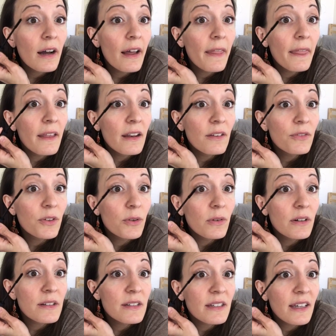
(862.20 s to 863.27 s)
And then if you
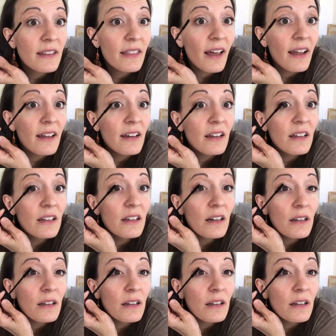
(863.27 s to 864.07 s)
want to get that in